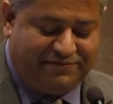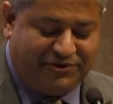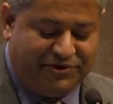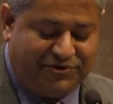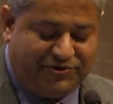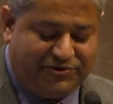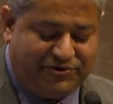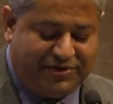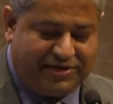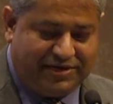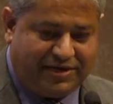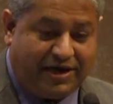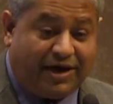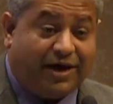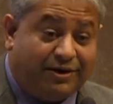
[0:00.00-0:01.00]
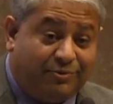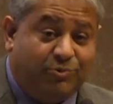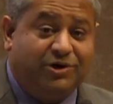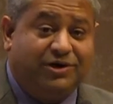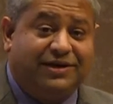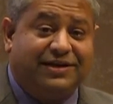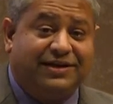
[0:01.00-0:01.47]
your hard
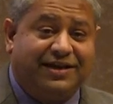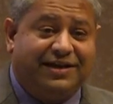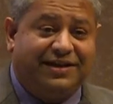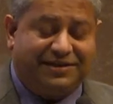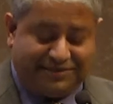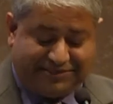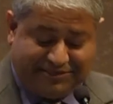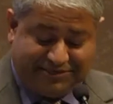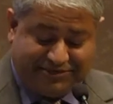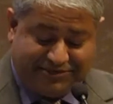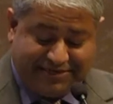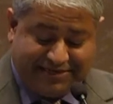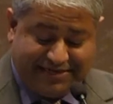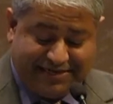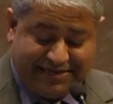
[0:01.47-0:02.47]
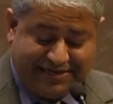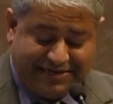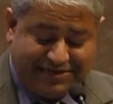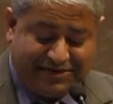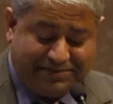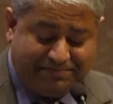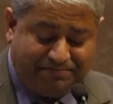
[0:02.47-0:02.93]
work in getting us here today.
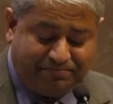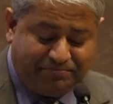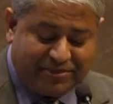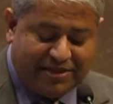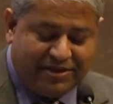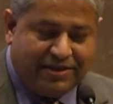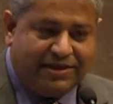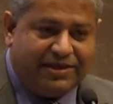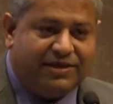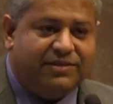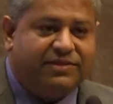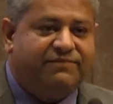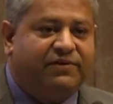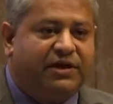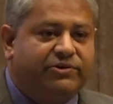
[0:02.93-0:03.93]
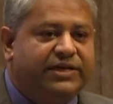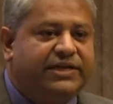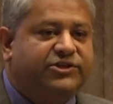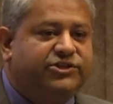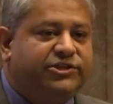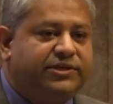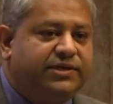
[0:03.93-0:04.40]
The
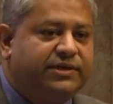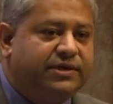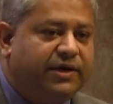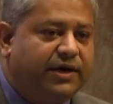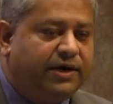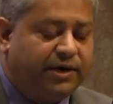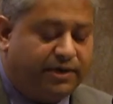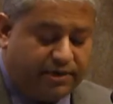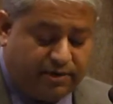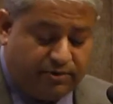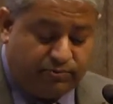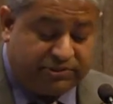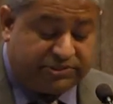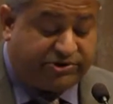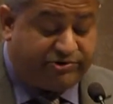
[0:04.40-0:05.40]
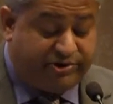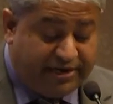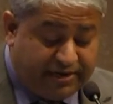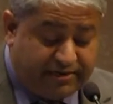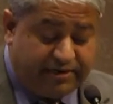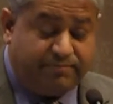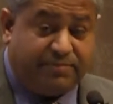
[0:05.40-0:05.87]
foundation was
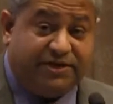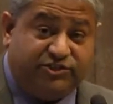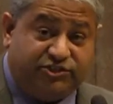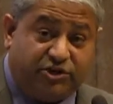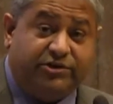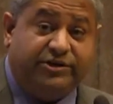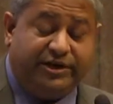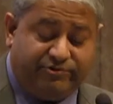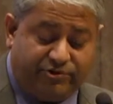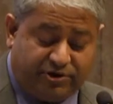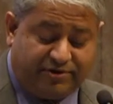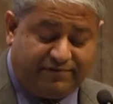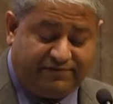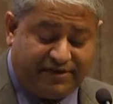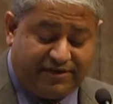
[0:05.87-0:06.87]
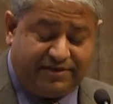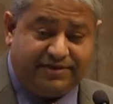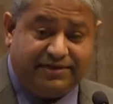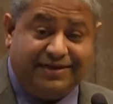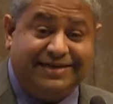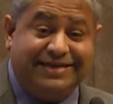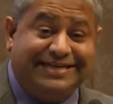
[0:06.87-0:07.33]
created by John D. Rockefeller
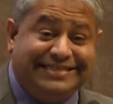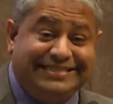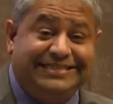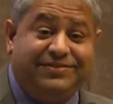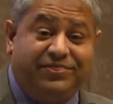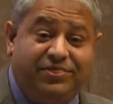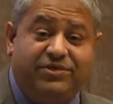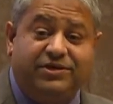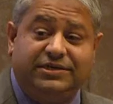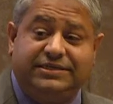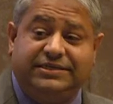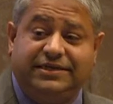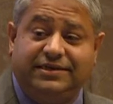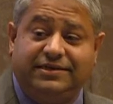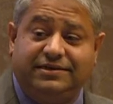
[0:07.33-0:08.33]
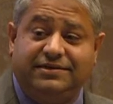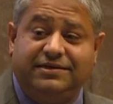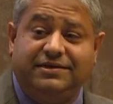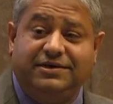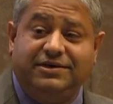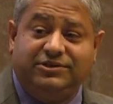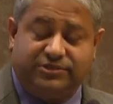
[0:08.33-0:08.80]
in 1913.
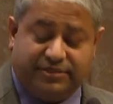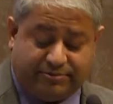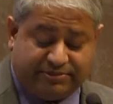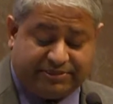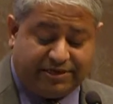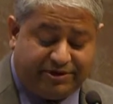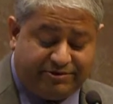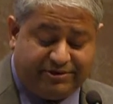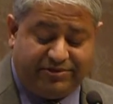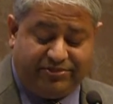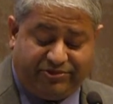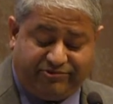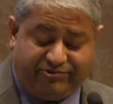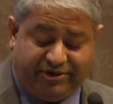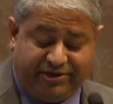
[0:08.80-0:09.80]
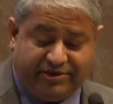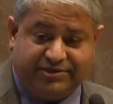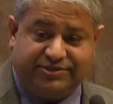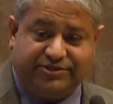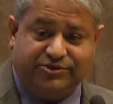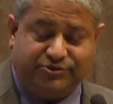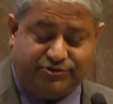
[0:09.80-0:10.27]
So that was 103
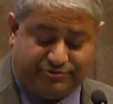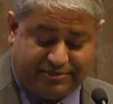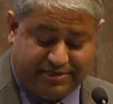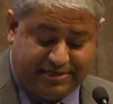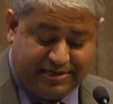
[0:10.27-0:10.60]
years ago.